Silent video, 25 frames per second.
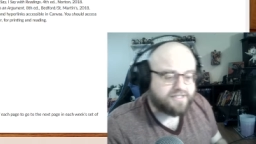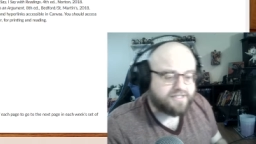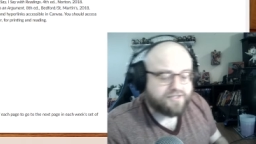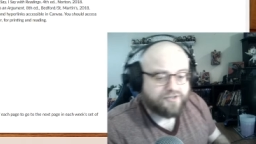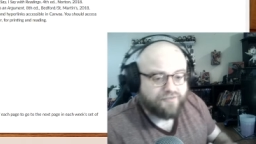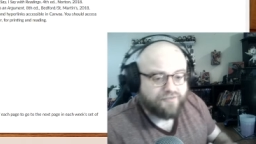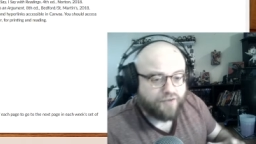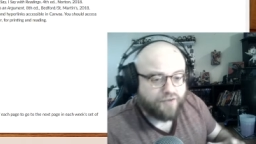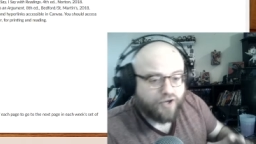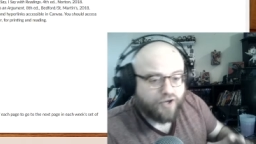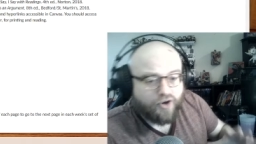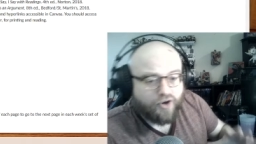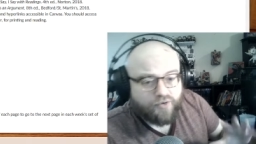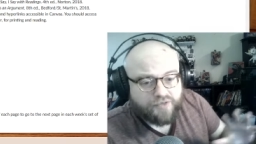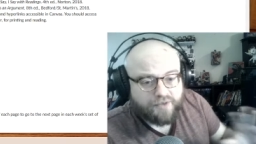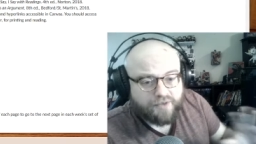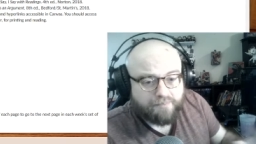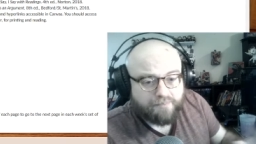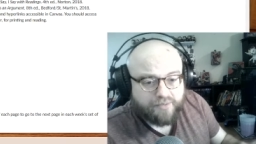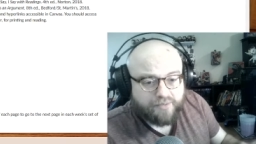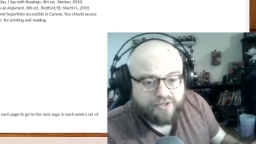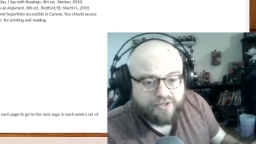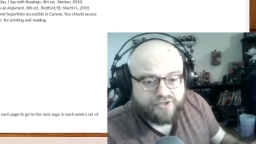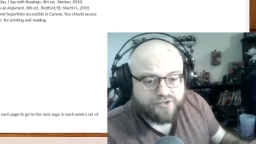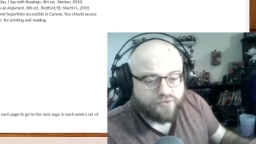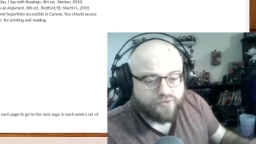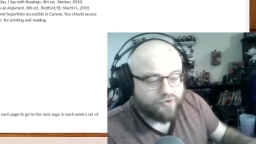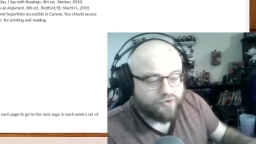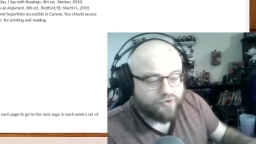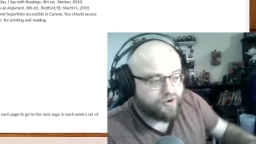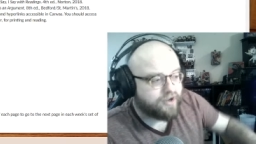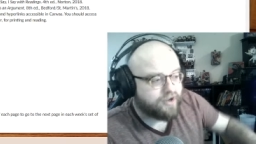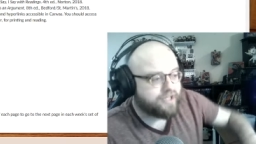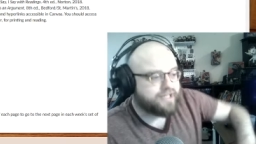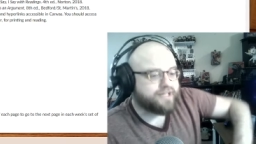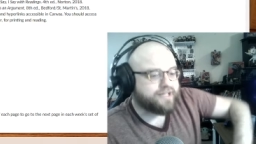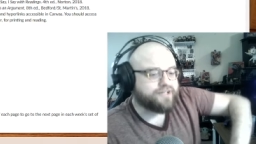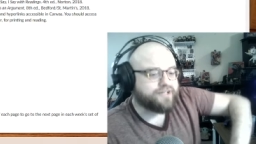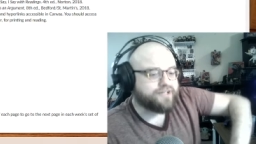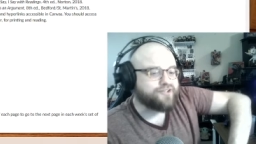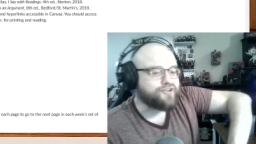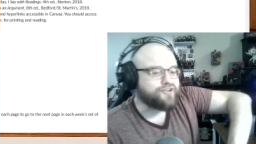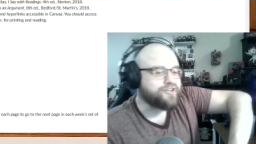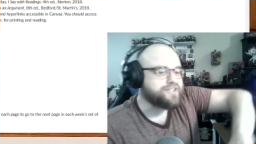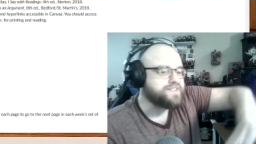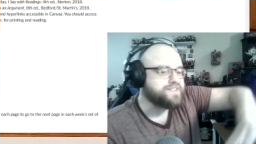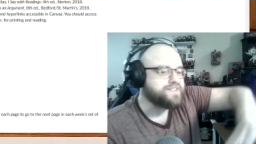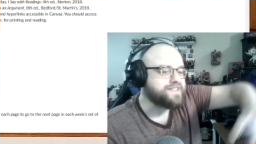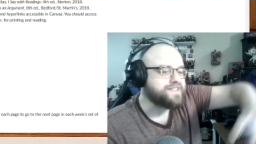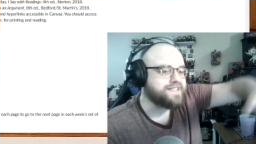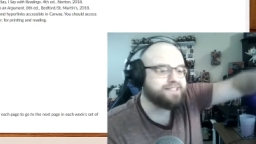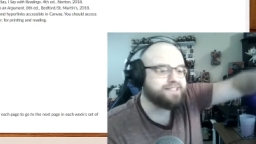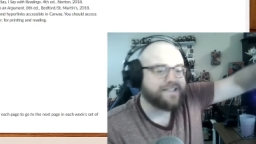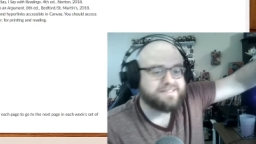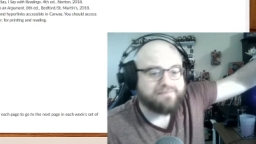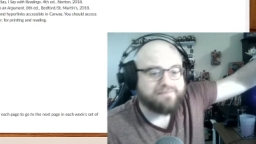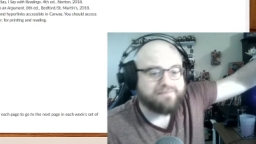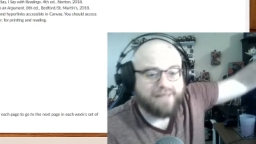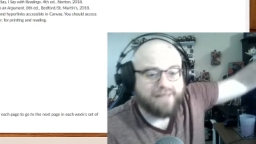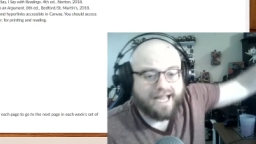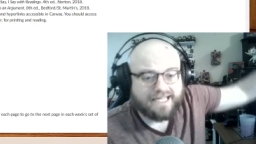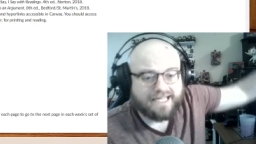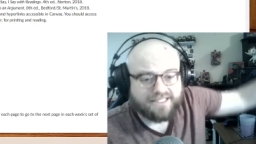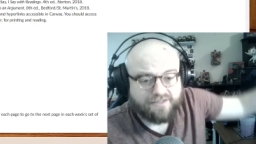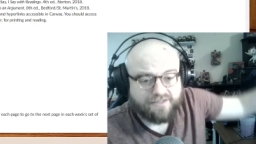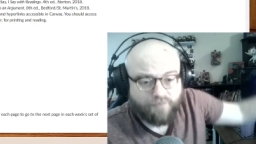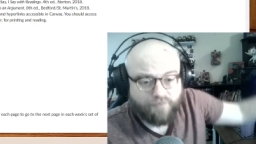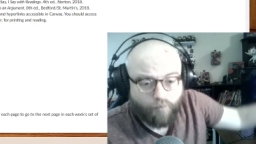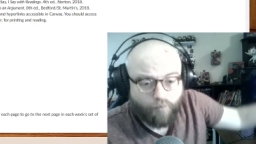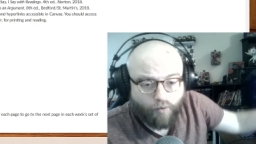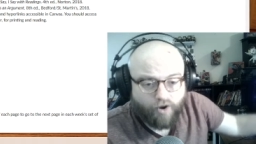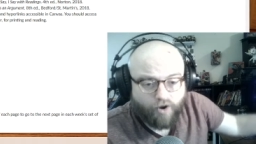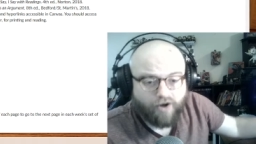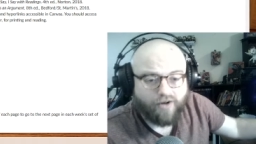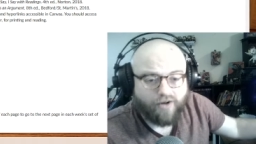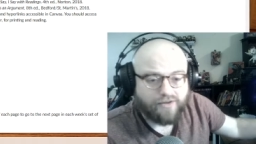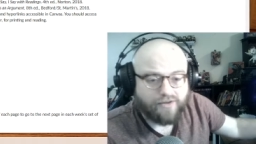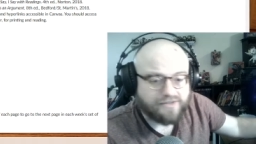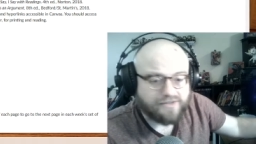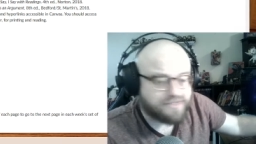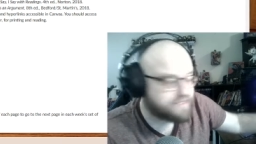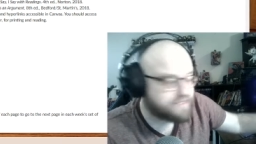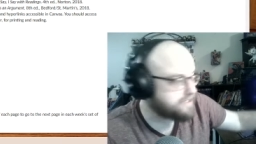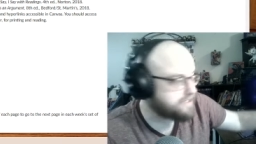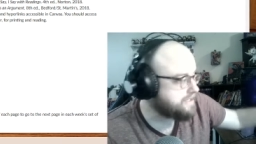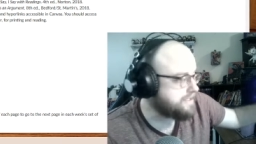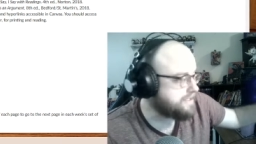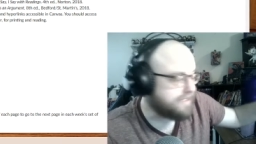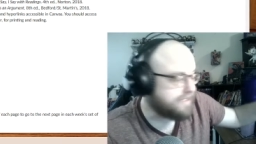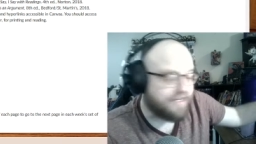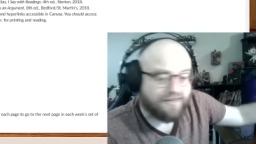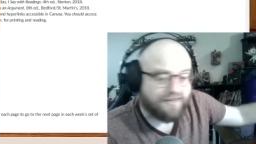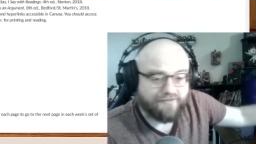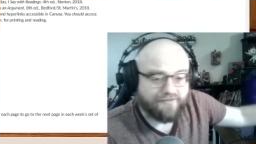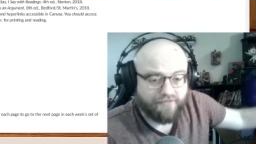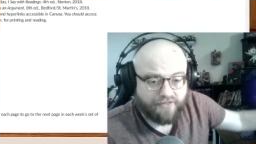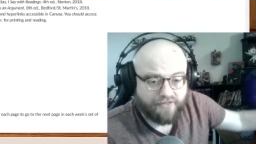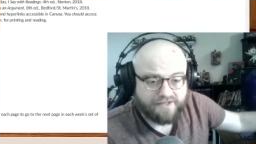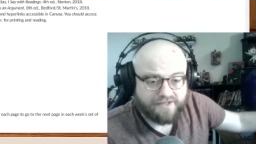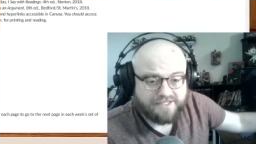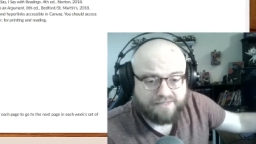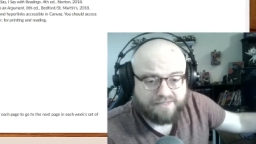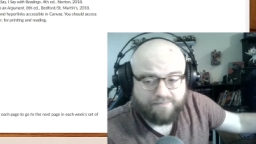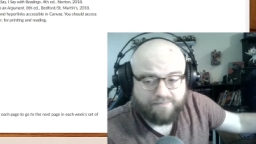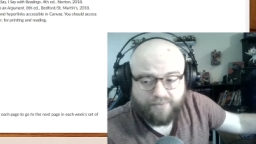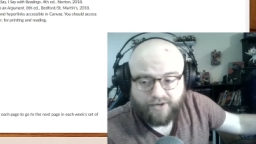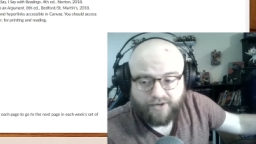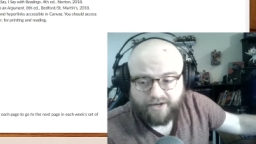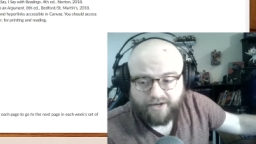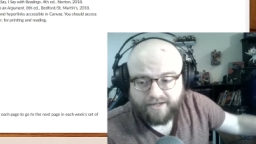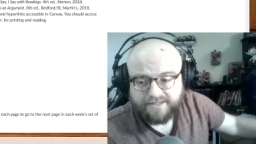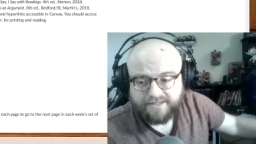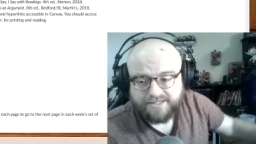So if you go in the bookstore, you're going to see these massive walls of this book.